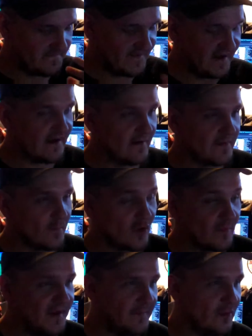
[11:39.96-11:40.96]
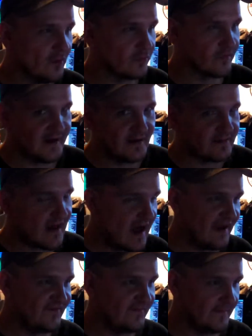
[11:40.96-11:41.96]
you know, the more people
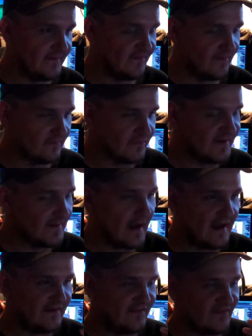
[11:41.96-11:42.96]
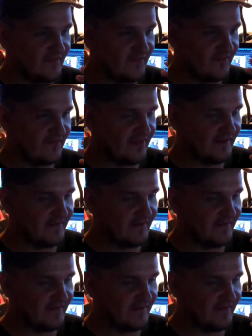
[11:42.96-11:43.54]
realizes realizes the